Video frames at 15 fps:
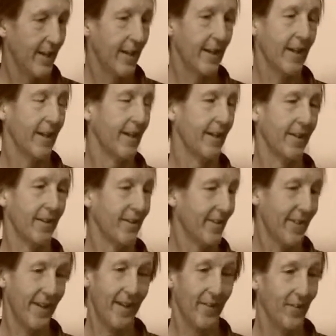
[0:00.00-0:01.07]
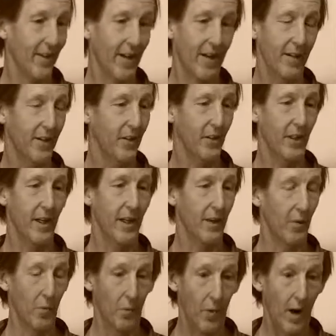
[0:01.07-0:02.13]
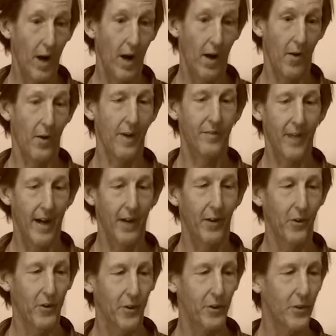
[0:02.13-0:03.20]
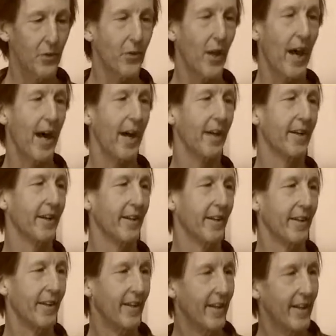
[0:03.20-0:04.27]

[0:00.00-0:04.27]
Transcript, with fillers: course. And yeah, I just like, wow, I've got to learn to do that. And